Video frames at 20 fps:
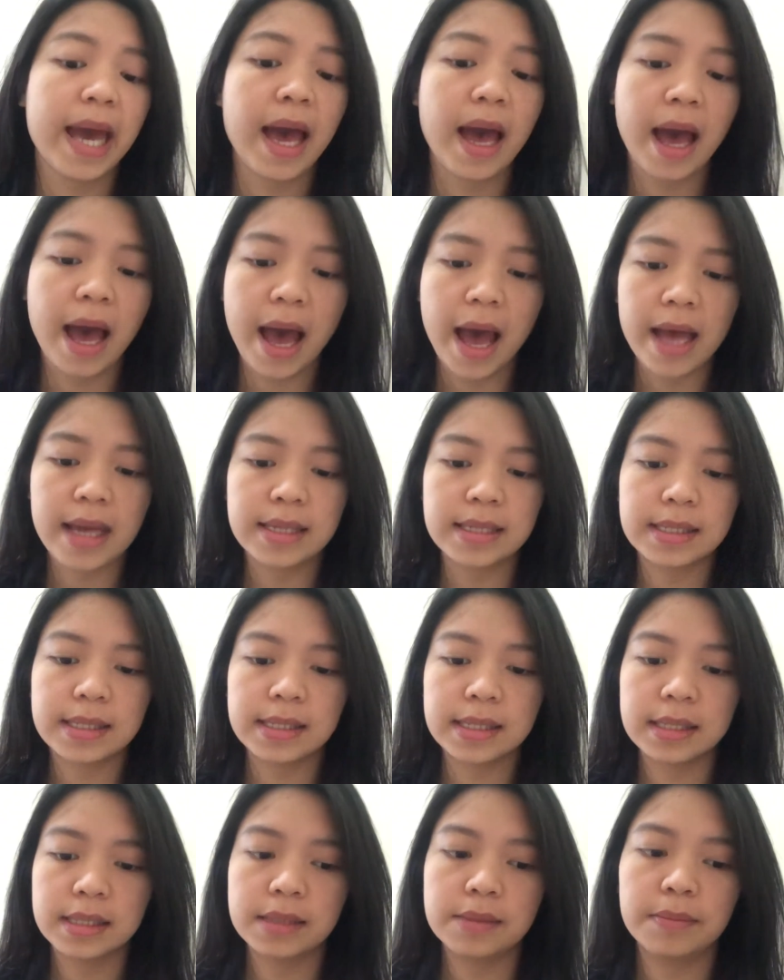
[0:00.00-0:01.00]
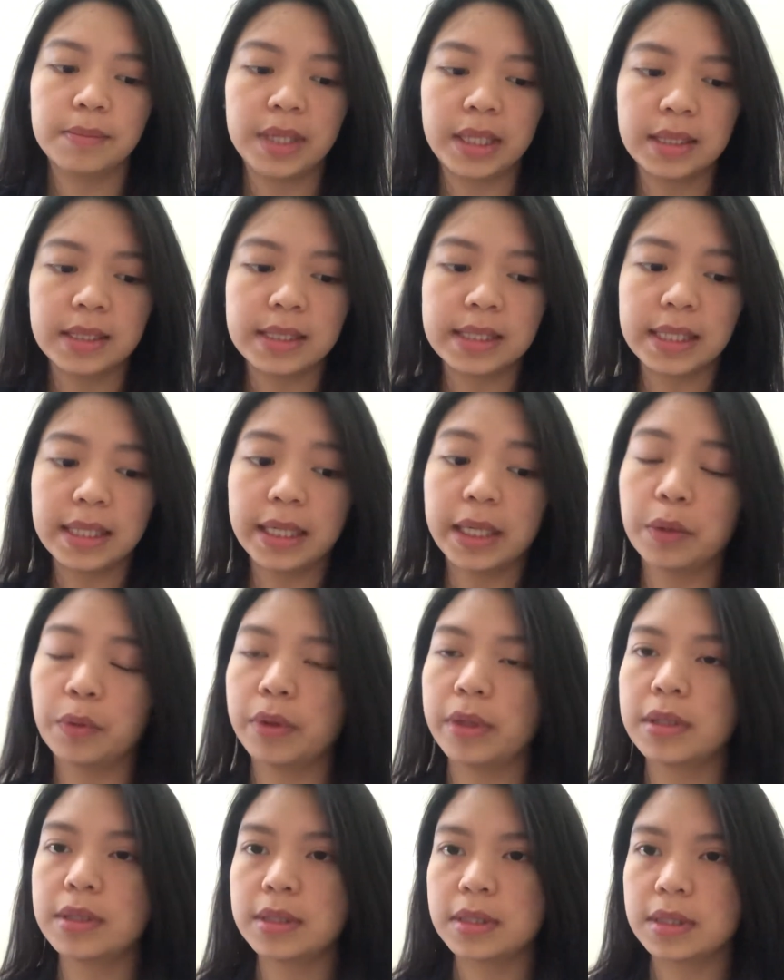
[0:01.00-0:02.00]
has been dealing
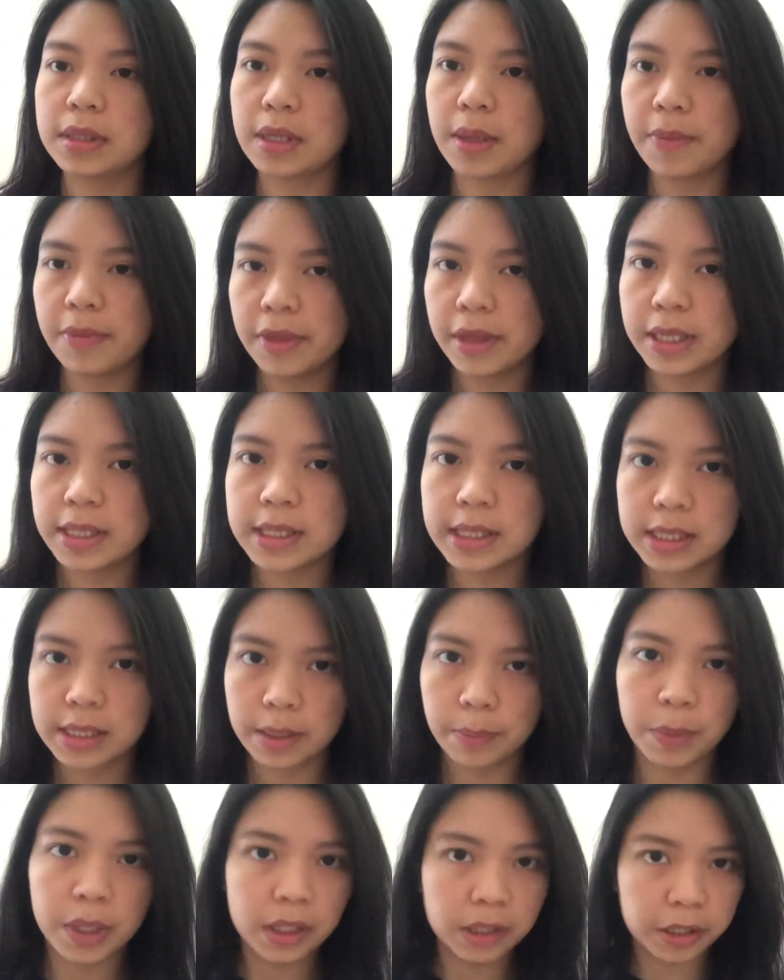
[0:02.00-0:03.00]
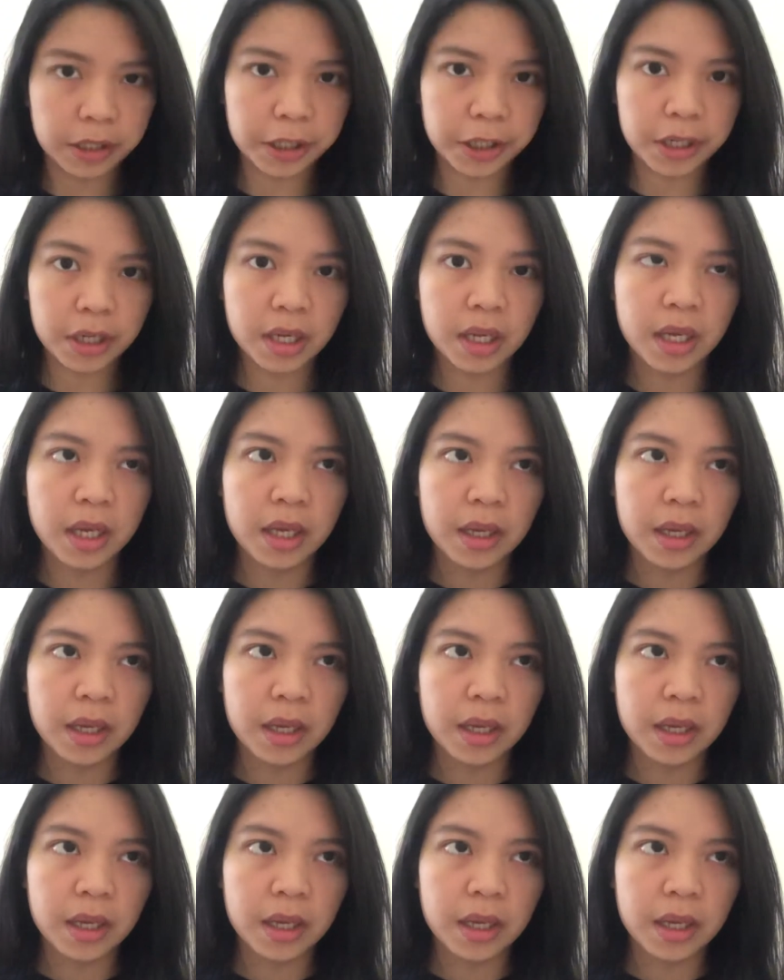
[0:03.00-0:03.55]
with something similar